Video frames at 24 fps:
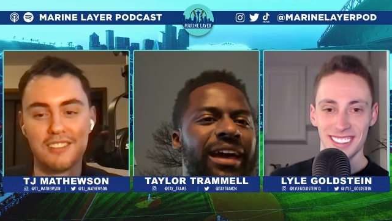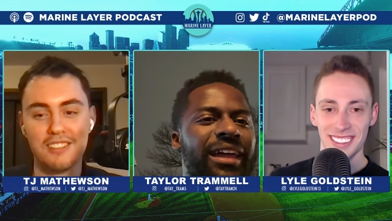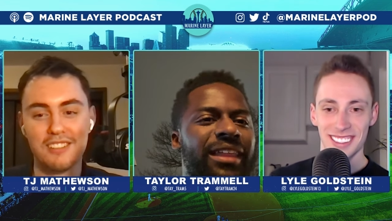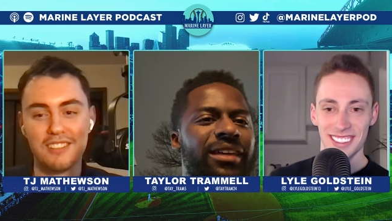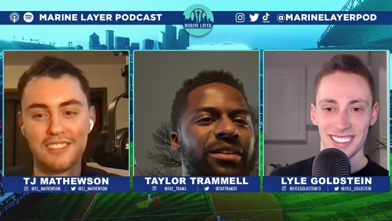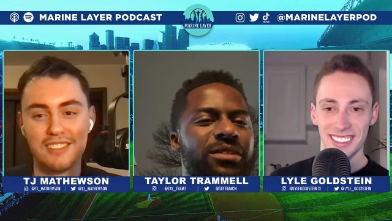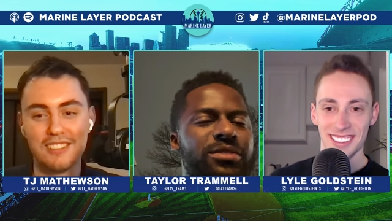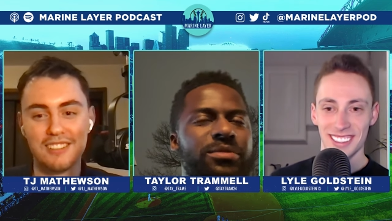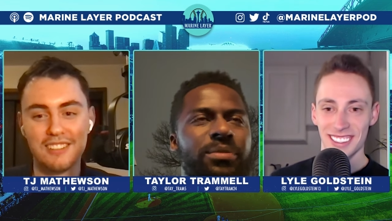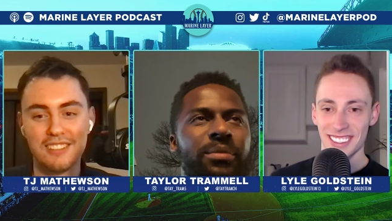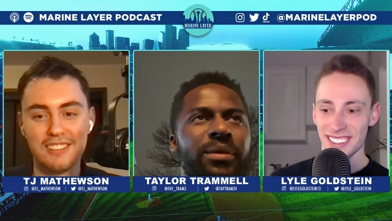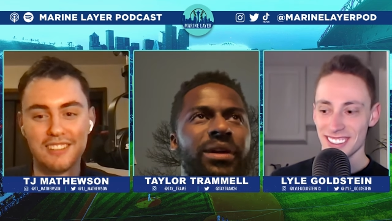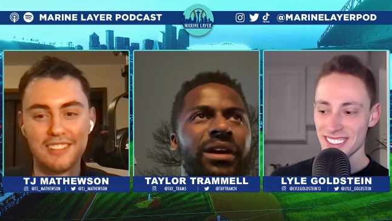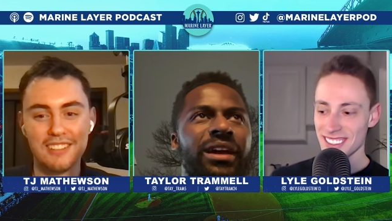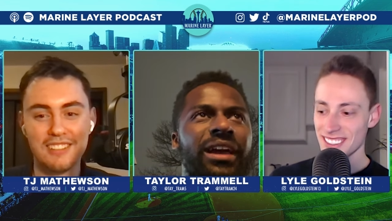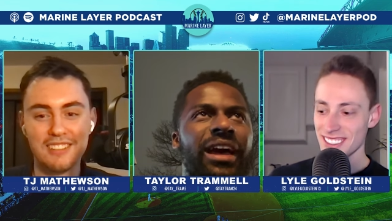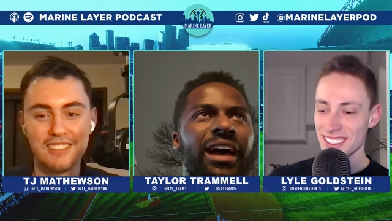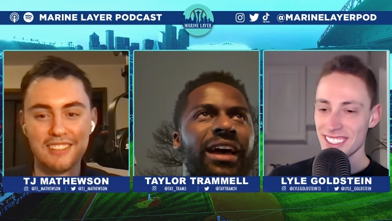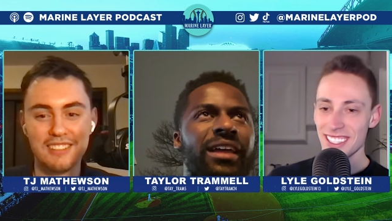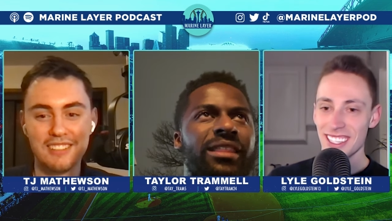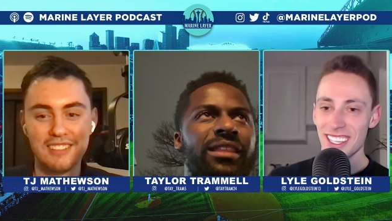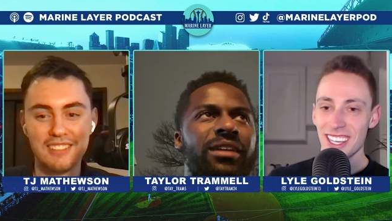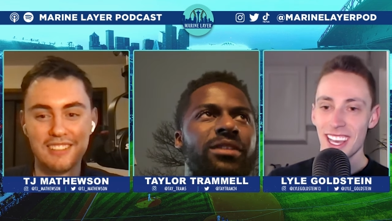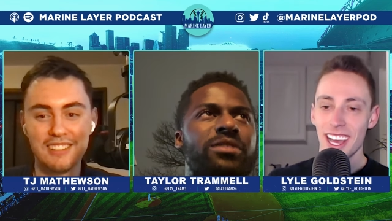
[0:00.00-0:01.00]
Speaker 1: Yeah, there's some pretty
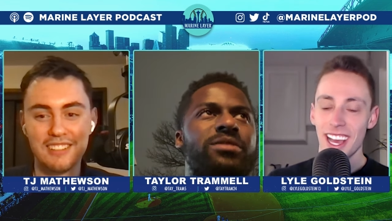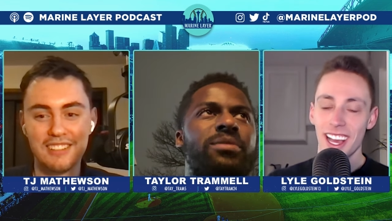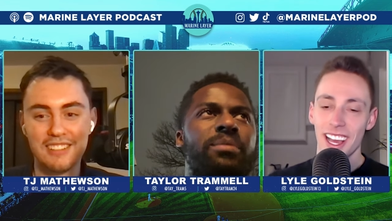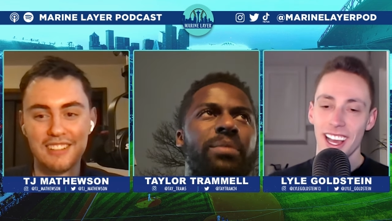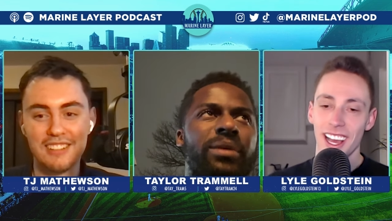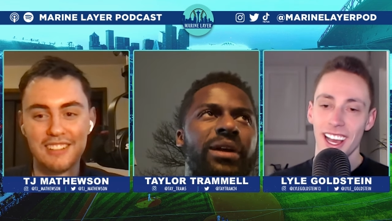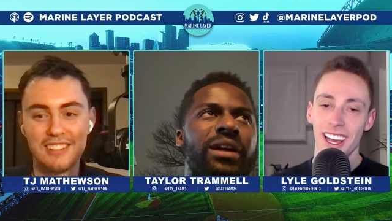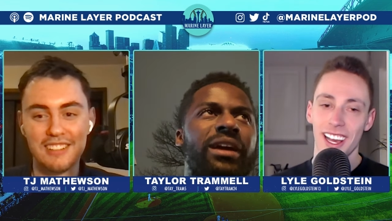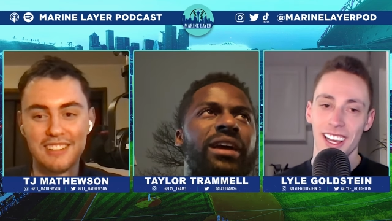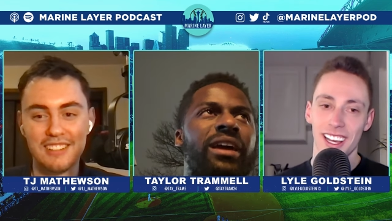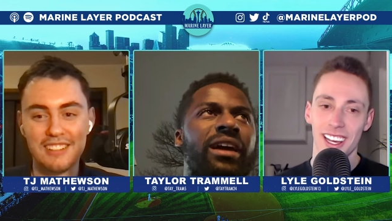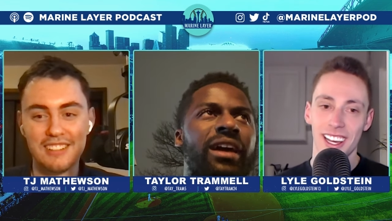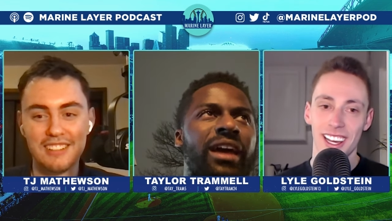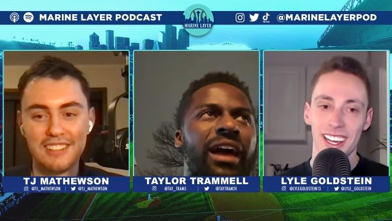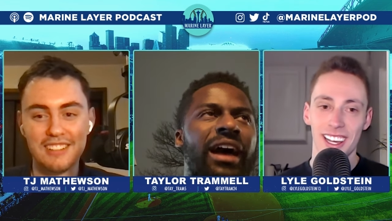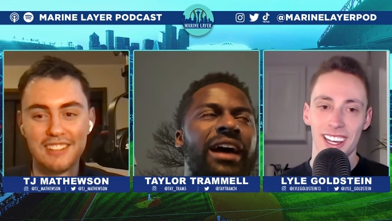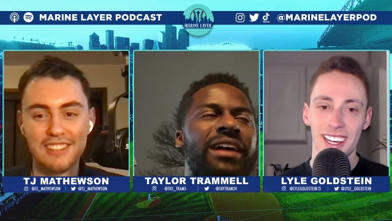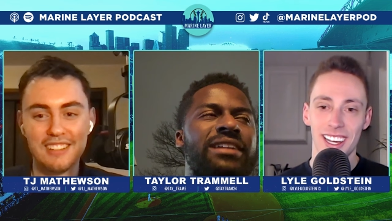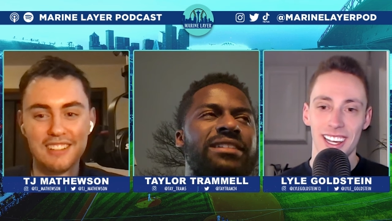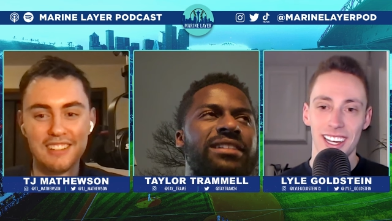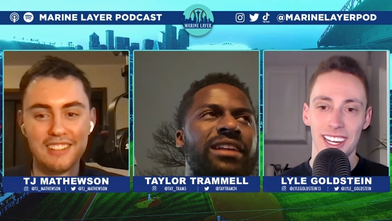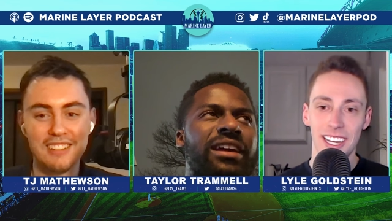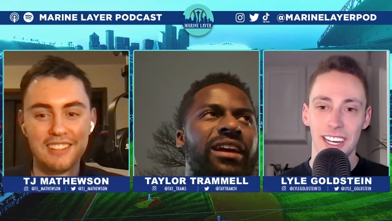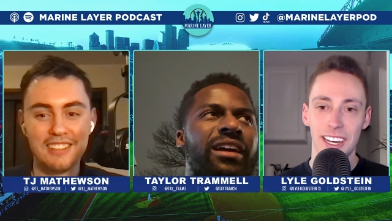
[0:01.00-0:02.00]
guys. There's some pretty good
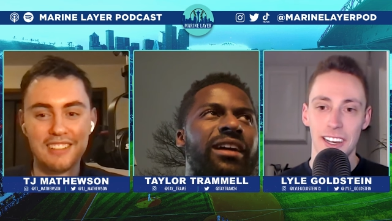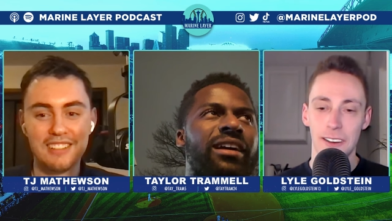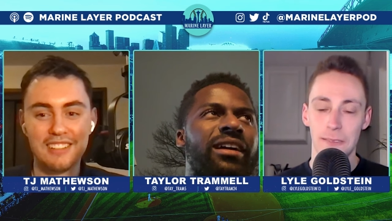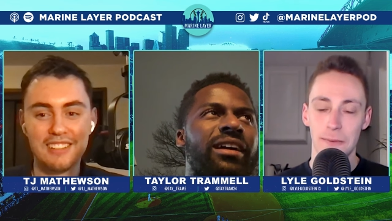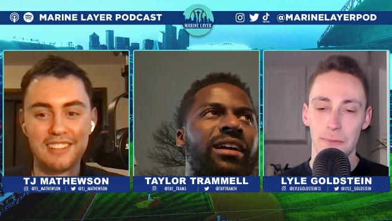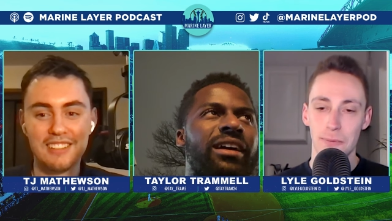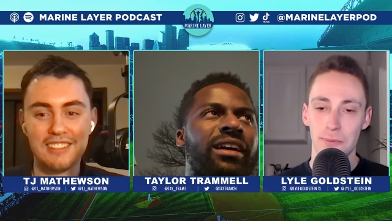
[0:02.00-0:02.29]
guys there.